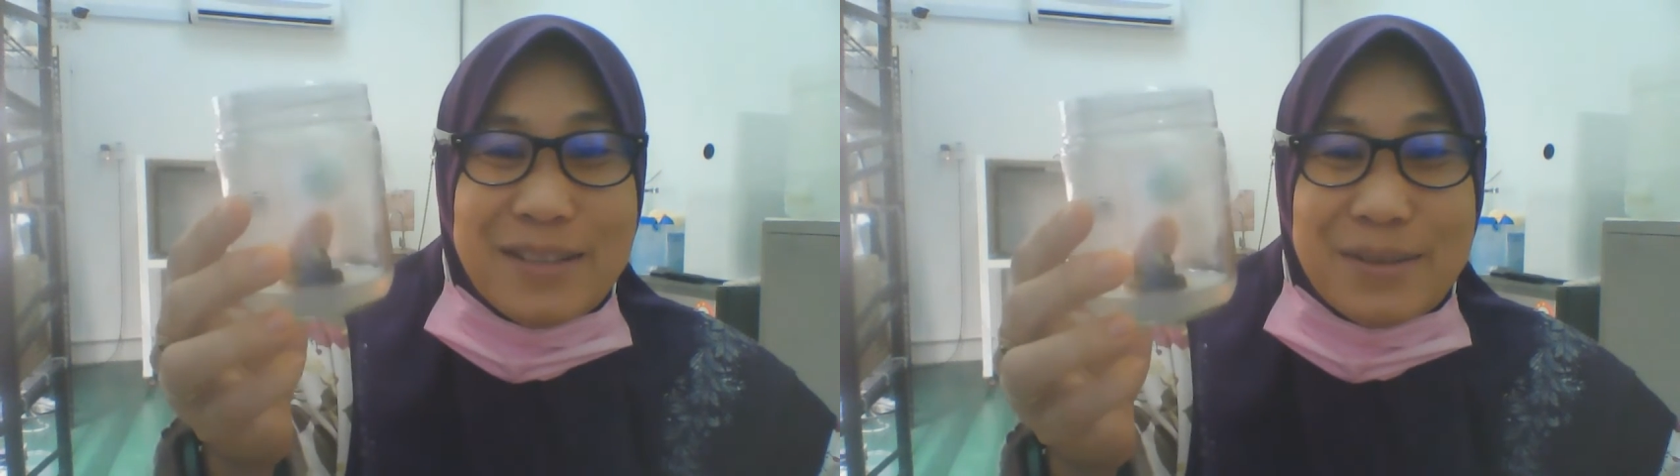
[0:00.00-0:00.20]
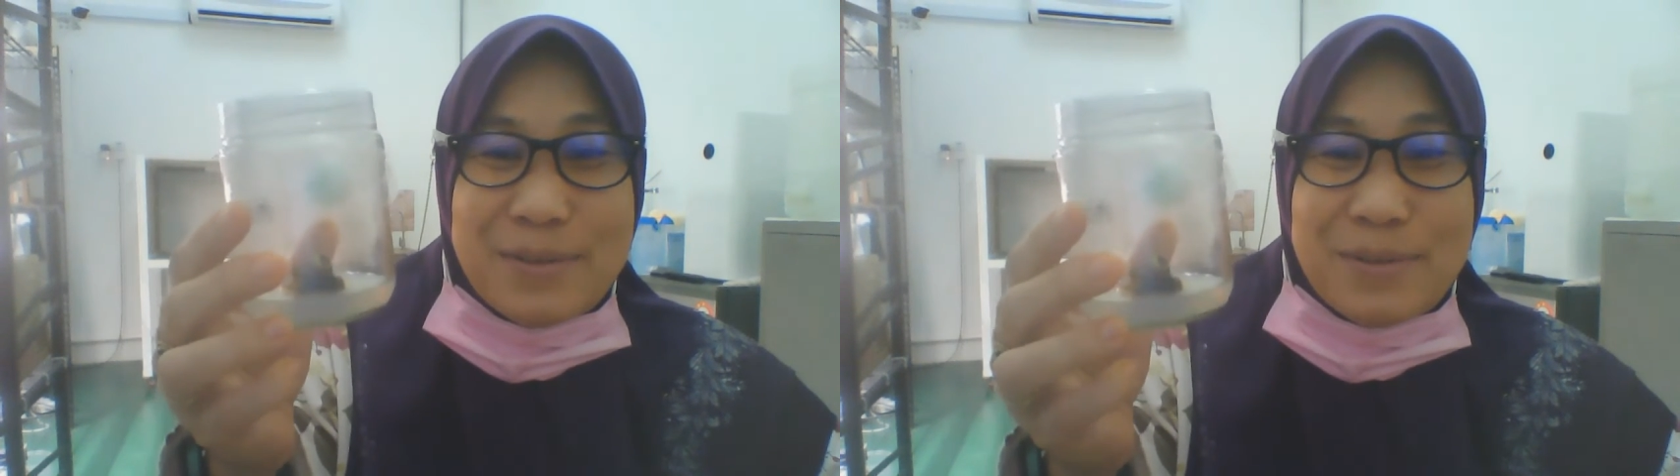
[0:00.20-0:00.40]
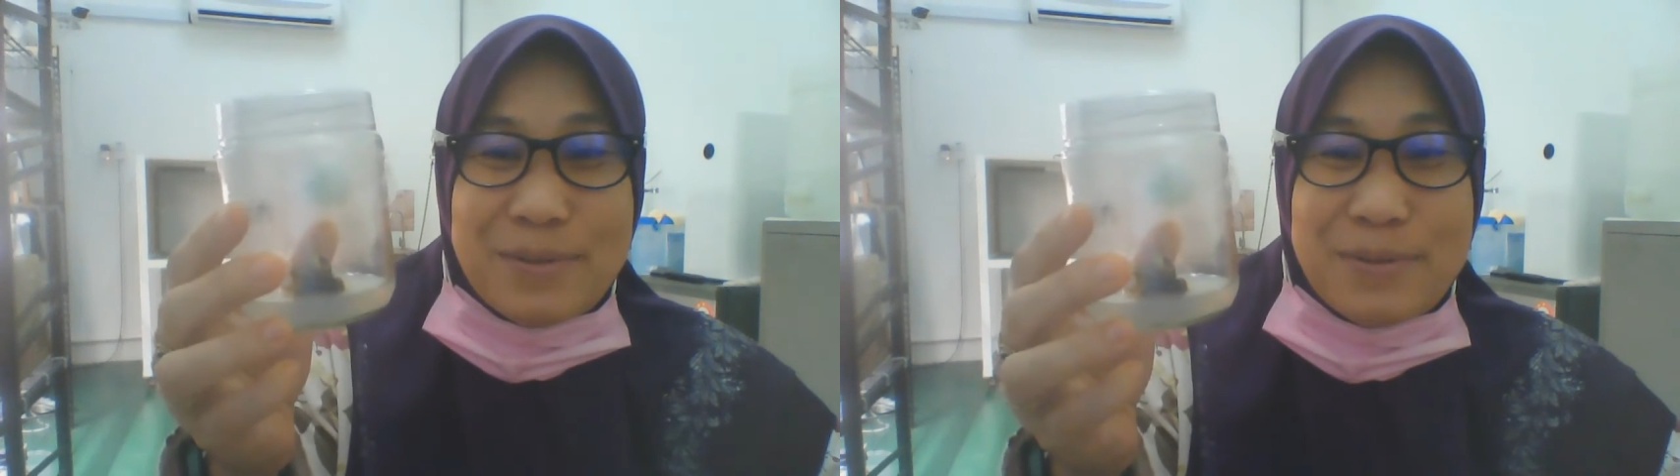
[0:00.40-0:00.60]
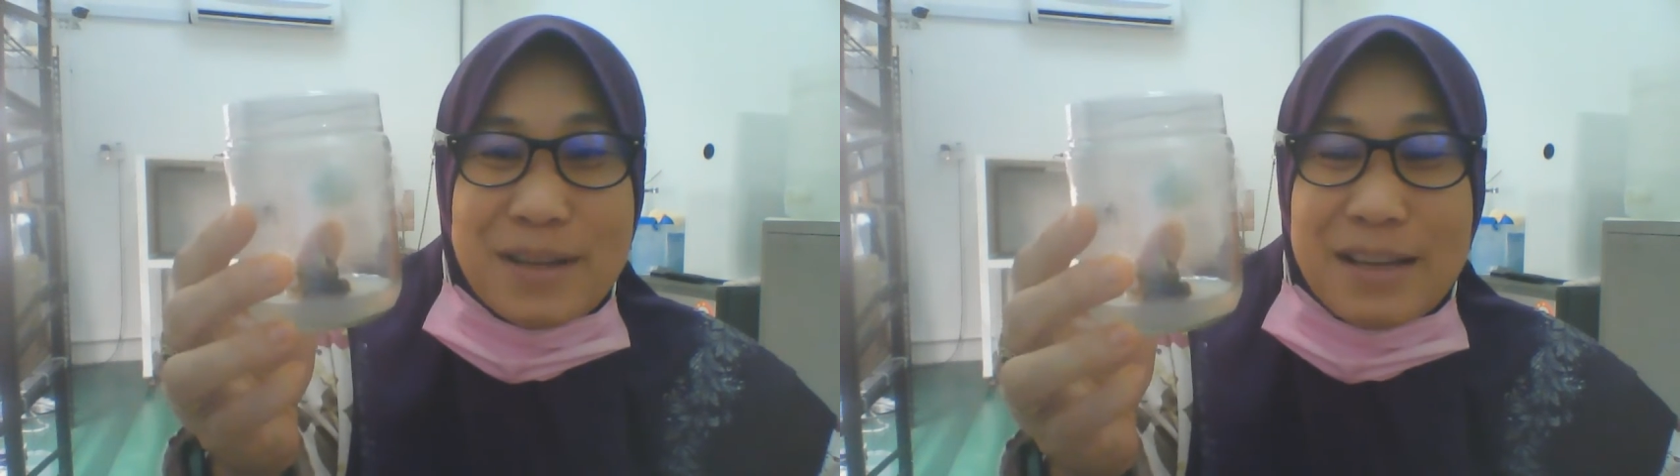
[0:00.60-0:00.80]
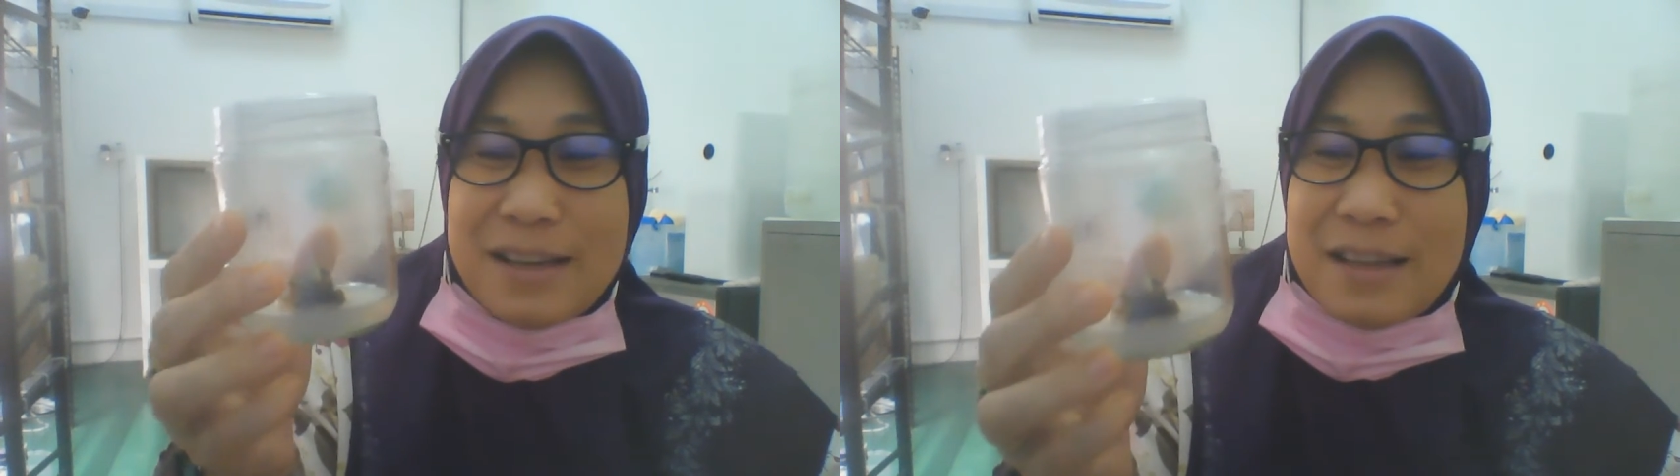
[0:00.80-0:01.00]
So
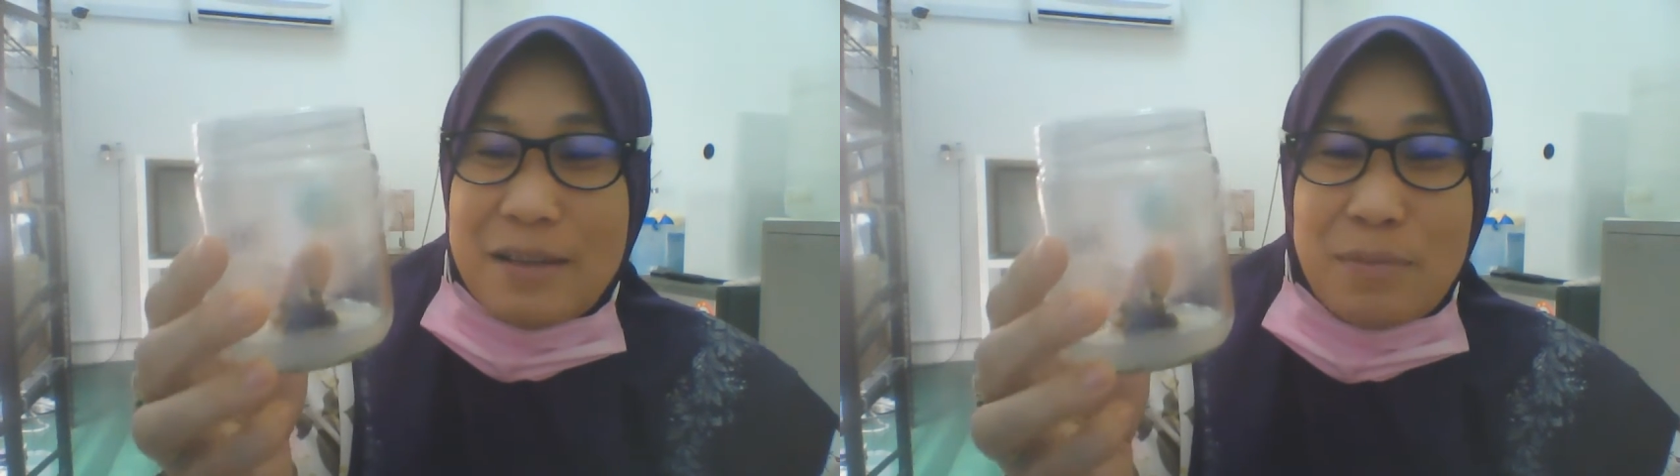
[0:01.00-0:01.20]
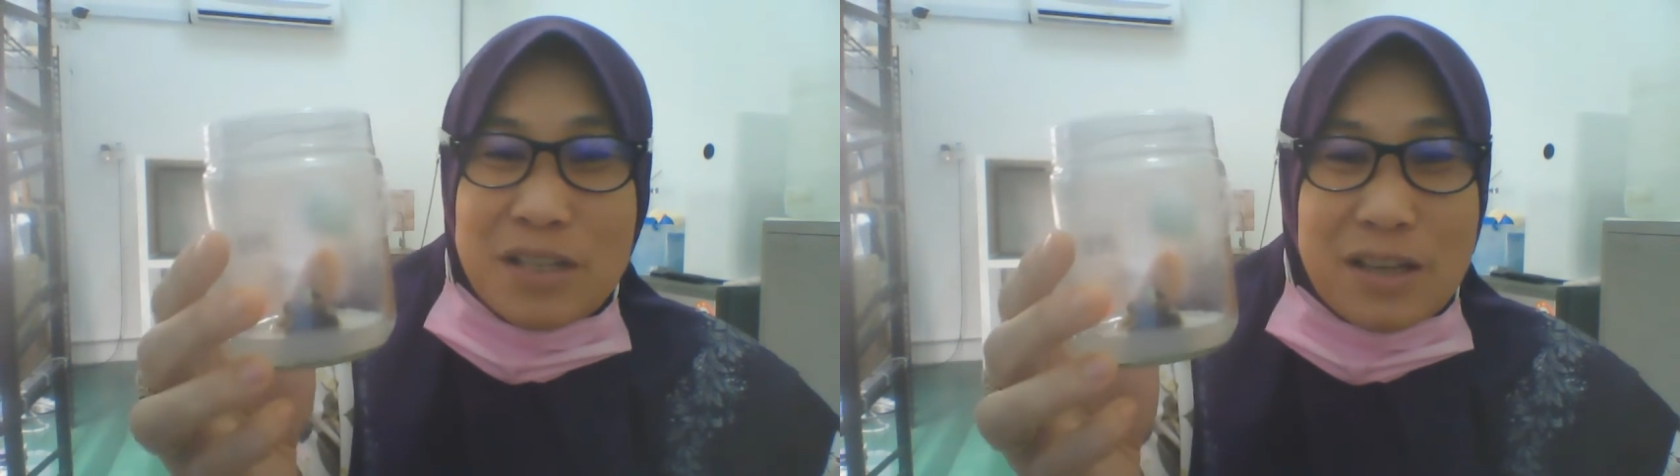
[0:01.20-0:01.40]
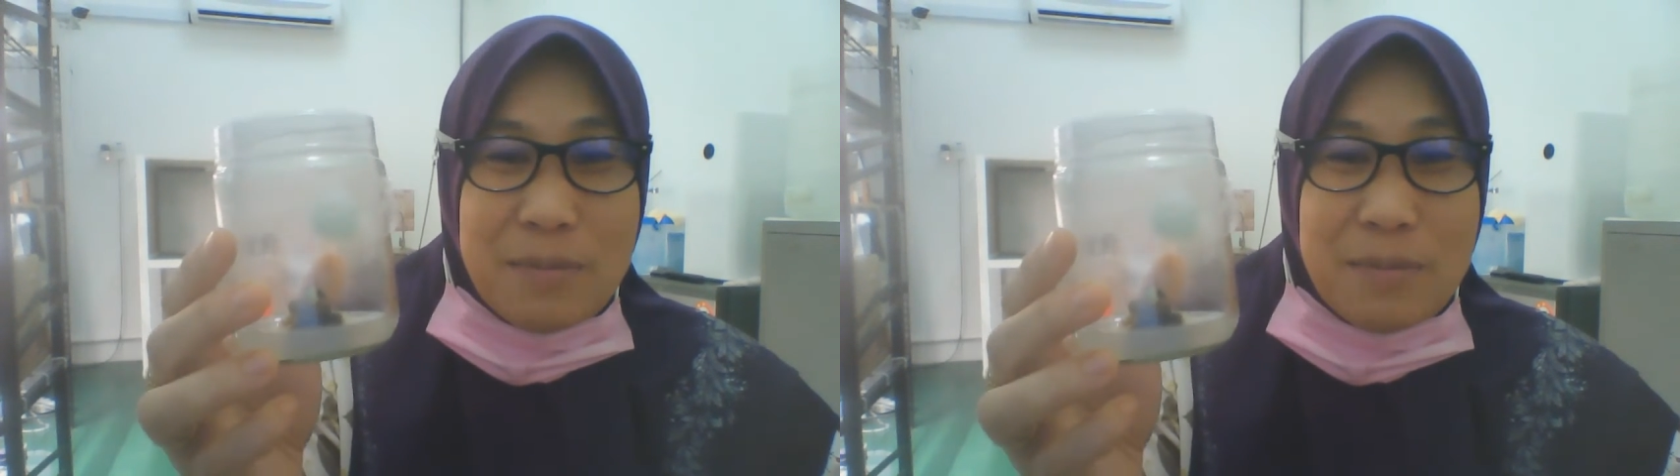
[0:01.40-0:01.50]
nothing much